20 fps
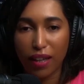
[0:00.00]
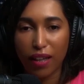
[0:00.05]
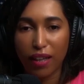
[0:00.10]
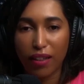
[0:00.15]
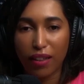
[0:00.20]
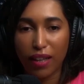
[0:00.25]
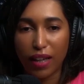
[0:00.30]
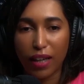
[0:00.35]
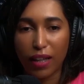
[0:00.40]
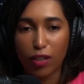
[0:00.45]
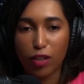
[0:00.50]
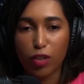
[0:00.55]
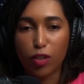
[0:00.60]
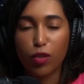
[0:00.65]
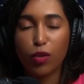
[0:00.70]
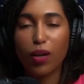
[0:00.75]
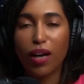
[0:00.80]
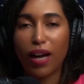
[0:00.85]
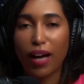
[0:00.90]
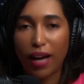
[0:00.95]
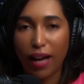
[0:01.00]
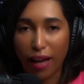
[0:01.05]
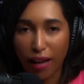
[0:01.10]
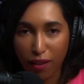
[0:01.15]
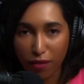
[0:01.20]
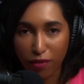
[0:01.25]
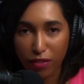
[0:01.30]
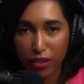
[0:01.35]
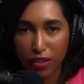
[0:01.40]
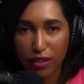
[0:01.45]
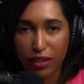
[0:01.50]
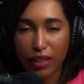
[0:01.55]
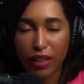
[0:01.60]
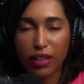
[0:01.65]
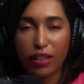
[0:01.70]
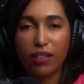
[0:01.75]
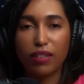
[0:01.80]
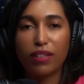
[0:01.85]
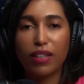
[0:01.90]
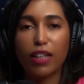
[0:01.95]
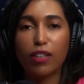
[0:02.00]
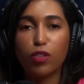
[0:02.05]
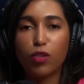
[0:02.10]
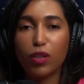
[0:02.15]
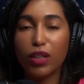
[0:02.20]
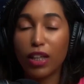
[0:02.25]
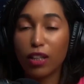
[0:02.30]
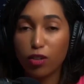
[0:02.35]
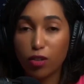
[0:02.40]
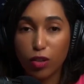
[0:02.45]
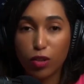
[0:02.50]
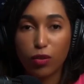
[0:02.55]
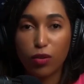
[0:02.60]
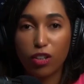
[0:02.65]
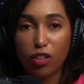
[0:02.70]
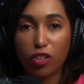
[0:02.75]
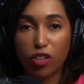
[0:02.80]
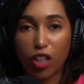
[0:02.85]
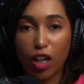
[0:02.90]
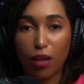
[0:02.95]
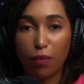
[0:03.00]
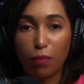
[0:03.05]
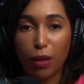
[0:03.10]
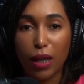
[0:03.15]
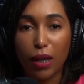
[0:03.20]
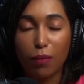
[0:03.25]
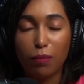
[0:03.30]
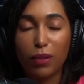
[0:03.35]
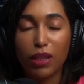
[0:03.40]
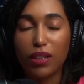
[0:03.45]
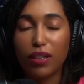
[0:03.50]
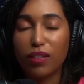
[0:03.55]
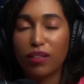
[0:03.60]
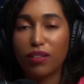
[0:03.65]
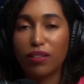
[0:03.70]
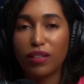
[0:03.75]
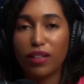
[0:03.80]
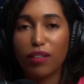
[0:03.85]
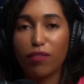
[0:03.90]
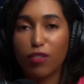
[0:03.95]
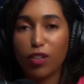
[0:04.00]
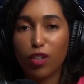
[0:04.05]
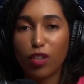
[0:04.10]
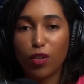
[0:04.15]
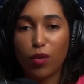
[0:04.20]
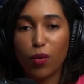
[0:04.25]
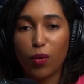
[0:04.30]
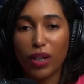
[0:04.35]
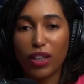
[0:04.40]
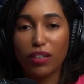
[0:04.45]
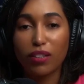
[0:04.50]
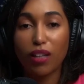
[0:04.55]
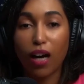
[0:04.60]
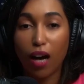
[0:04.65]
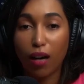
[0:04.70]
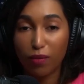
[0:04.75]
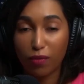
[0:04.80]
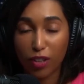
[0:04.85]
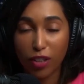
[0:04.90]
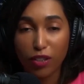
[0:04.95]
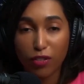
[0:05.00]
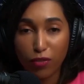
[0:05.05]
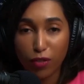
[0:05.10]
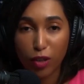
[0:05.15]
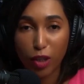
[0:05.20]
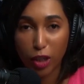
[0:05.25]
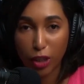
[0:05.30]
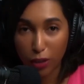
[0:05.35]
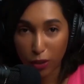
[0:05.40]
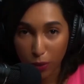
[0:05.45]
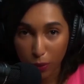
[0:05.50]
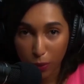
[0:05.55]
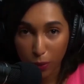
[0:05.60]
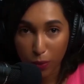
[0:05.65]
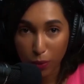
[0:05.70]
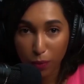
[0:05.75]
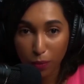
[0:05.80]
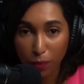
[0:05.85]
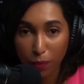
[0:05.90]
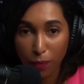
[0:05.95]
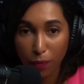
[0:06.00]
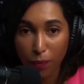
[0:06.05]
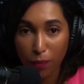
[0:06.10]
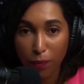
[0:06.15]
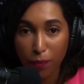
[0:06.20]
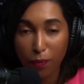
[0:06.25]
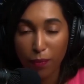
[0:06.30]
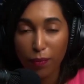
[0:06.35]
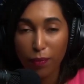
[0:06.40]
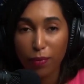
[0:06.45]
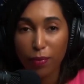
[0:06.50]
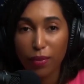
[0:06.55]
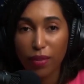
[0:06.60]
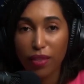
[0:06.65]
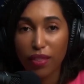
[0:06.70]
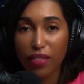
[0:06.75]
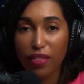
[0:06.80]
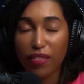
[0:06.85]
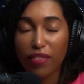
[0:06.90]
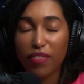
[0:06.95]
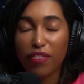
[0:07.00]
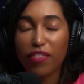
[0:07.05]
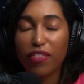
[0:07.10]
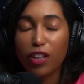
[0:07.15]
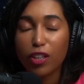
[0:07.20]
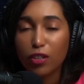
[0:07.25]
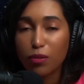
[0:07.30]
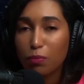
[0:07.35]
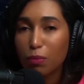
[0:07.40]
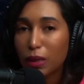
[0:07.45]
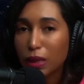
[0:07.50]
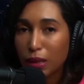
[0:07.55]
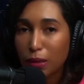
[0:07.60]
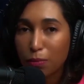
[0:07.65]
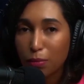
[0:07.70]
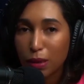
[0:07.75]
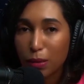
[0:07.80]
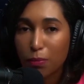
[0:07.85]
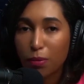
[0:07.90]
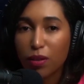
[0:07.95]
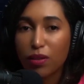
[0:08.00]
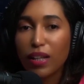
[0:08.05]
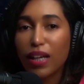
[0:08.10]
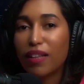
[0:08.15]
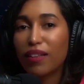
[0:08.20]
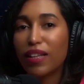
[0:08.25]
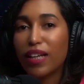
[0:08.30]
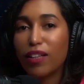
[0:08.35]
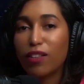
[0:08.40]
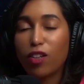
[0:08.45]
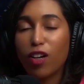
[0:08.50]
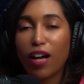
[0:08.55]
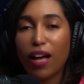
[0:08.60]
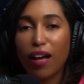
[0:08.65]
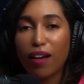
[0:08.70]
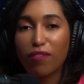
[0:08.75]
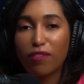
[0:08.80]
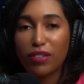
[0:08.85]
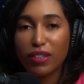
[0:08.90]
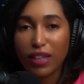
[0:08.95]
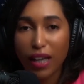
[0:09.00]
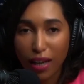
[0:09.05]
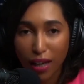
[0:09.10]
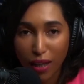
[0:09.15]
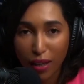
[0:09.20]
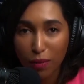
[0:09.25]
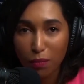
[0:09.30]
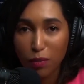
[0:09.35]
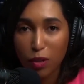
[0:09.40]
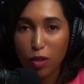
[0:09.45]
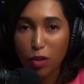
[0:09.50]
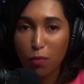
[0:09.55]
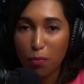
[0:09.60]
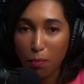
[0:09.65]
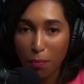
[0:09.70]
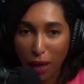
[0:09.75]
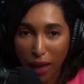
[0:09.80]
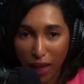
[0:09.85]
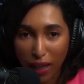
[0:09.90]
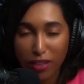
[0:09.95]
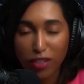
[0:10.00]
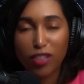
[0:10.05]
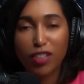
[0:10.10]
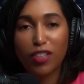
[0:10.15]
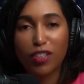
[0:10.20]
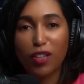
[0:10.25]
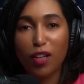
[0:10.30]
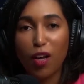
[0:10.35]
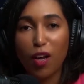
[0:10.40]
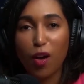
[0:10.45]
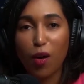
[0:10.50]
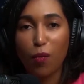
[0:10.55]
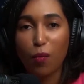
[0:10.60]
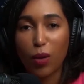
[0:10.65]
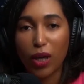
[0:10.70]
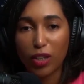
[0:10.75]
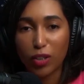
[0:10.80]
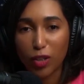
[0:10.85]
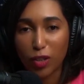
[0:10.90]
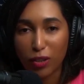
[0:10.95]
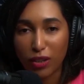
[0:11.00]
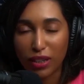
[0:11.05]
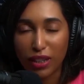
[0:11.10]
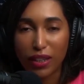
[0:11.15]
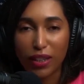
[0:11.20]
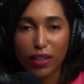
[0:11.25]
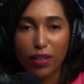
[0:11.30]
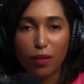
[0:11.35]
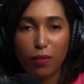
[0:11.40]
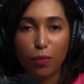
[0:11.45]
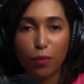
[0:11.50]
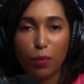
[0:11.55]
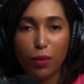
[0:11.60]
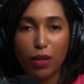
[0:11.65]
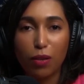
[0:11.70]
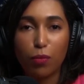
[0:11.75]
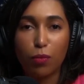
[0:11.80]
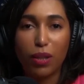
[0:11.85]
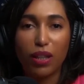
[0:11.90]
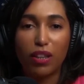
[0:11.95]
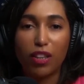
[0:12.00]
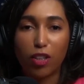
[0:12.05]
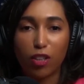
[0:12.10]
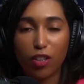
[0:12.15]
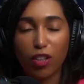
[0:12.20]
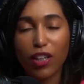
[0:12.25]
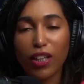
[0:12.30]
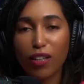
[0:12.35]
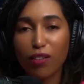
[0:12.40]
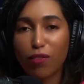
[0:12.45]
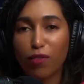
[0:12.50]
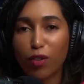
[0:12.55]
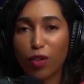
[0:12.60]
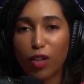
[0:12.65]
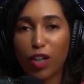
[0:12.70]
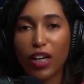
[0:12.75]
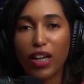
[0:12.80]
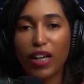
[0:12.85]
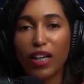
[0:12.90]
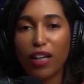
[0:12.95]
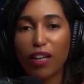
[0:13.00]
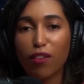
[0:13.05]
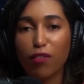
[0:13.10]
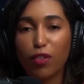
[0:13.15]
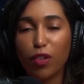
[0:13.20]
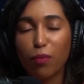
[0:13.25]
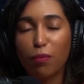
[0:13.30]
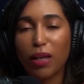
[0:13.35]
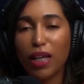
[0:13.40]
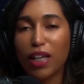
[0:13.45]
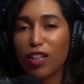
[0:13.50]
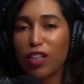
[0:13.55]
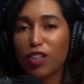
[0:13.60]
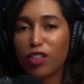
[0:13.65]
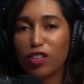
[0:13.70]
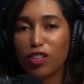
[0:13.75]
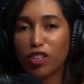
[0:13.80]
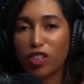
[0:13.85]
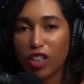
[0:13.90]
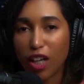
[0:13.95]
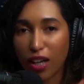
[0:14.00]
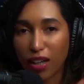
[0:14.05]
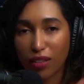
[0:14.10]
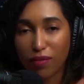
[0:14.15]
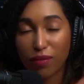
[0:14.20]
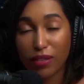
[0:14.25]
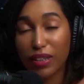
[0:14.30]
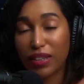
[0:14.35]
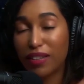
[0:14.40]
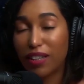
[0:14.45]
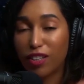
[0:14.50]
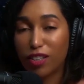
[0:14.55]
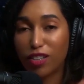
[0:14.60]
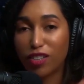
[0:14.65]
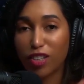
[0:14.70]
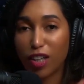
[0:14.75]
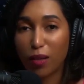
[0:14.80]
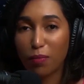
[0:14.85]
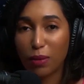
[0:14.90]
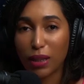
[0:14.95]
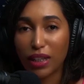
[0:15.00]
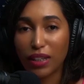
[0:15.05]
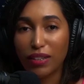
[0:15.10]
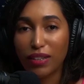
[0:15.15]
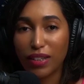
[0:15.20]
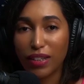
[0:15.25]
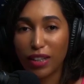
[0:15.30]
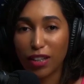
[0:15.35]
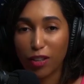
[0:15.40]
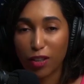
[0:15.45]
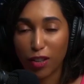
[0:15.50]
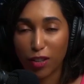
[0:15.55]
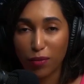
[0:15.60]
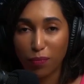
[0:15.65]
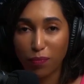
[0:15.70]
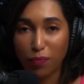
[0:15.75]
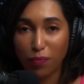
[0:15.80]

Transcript: that you have the skills and you can do the job. Because even though it's obvious for you, they're busy people and they don't have time to match what you did with what they're looking for. If you make their job easier,